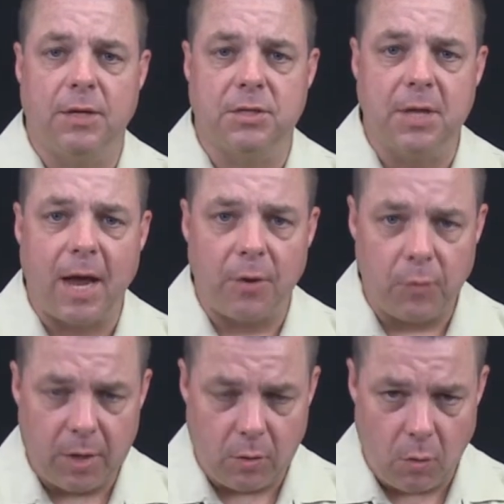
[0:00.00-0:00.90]
it's
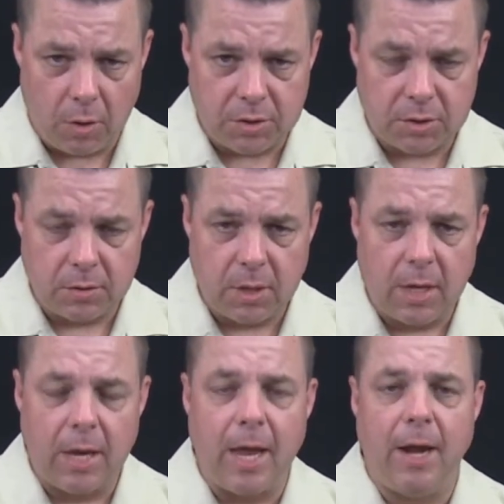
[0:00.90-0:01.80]
non-recourse,
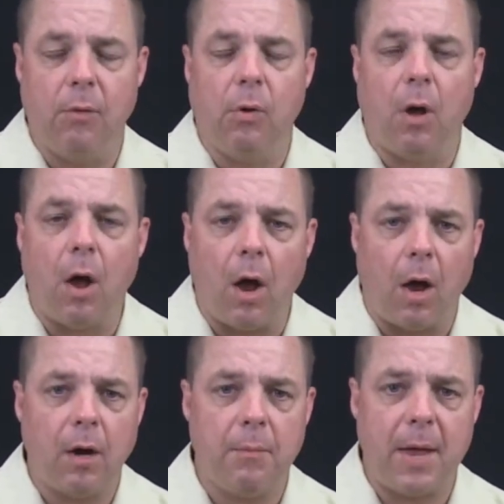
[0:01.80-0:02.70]
and it will
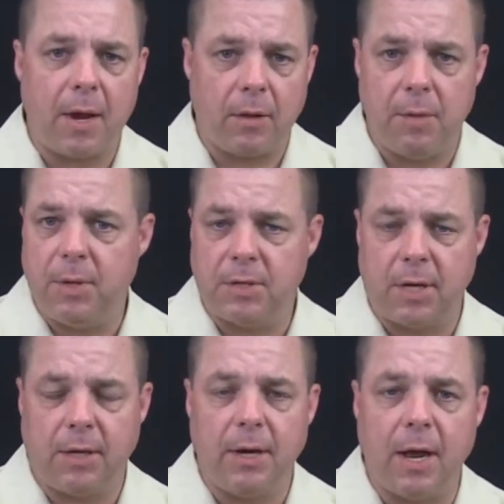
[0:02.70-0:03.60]
automatically be
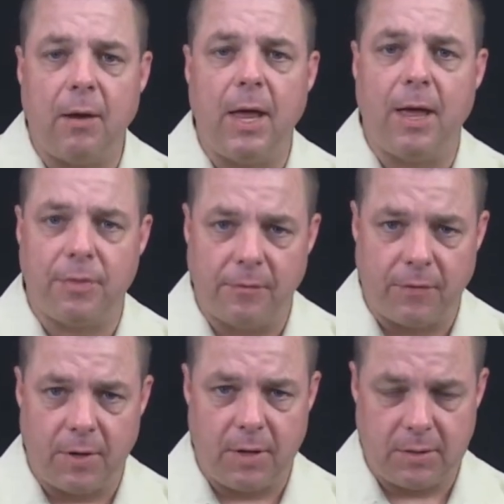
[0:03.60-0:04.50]
taken out at the
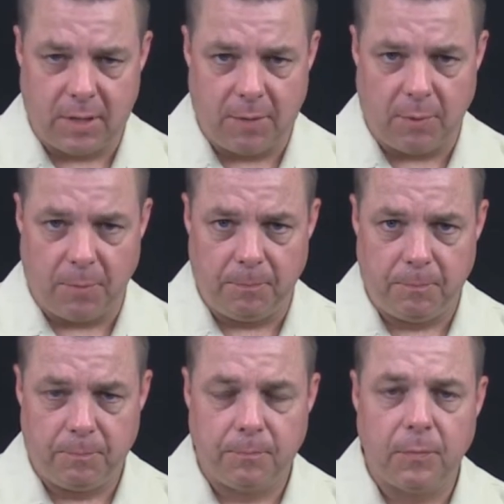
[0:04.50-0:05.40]
funding table.
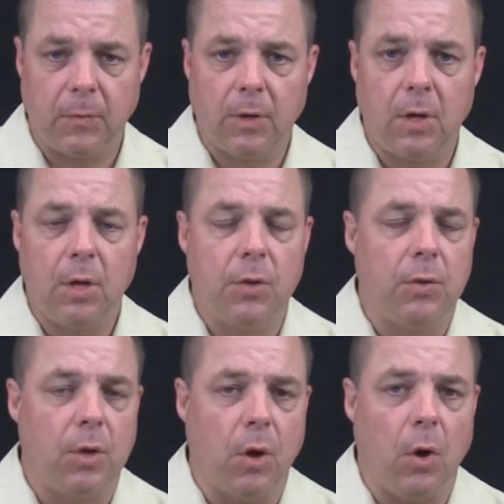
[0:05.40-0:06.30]

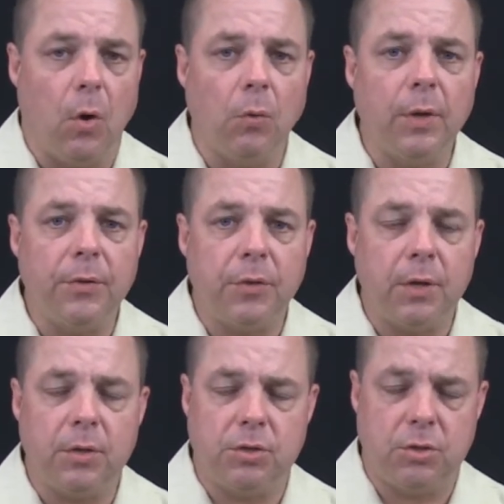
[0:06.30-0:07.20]
The only
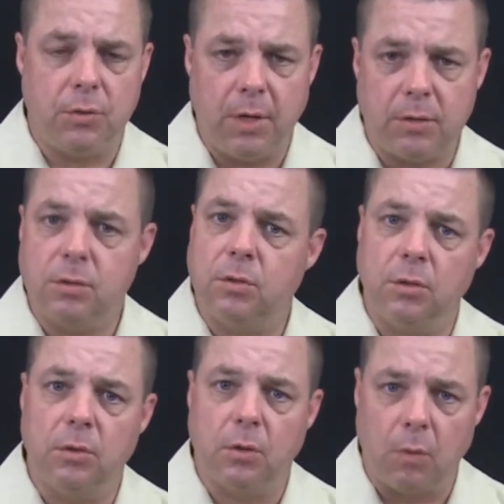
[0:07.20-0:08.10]
thing that you need to
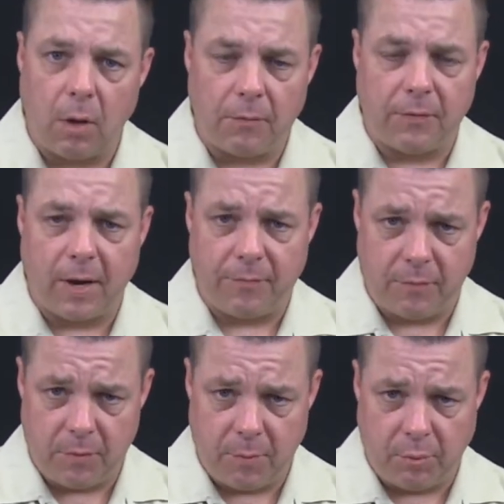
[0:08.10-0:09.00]
do to qualify
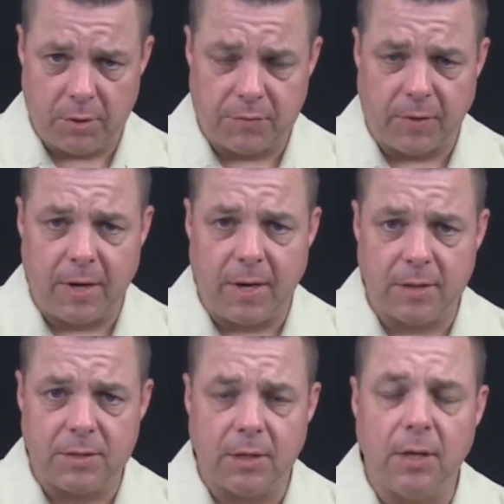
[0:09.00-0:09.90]
for the bridge
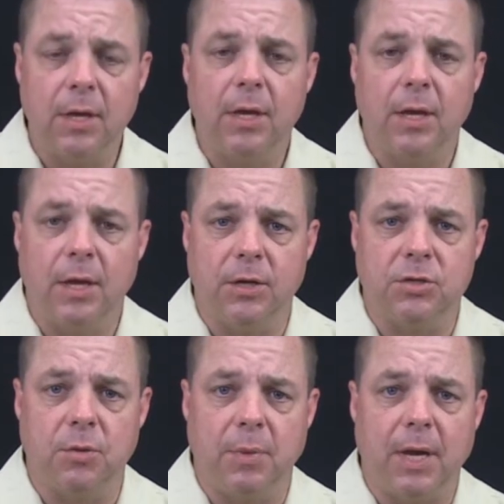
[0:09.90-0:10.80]
financing
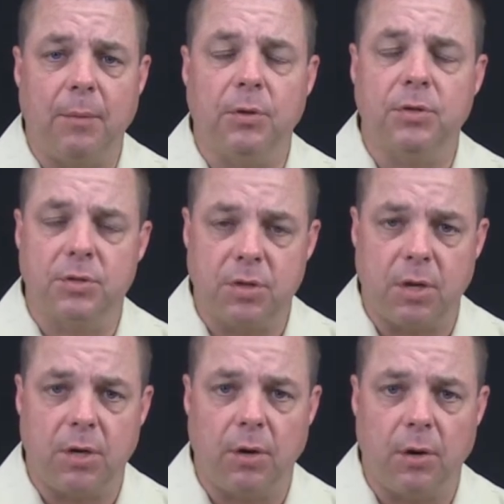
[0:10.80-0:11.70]
is to be able to
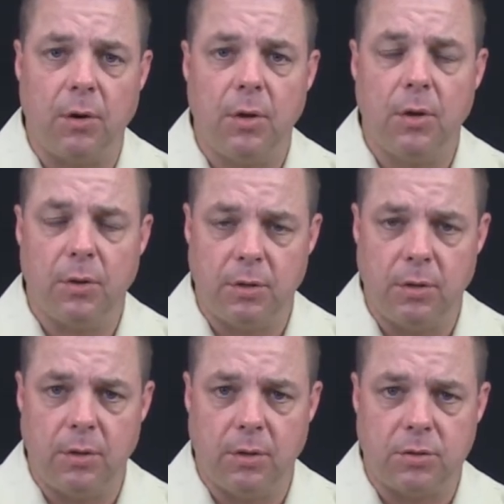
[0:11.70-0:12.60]
secure
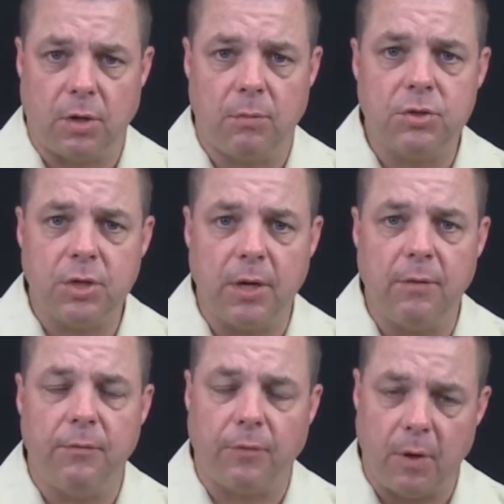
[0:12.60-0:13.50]
the term
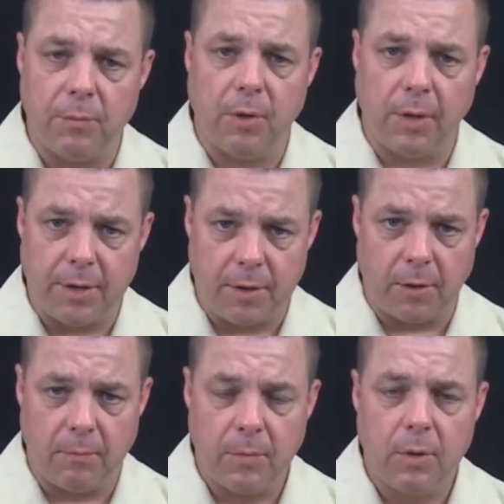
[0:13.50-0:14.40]
sheet from the lender.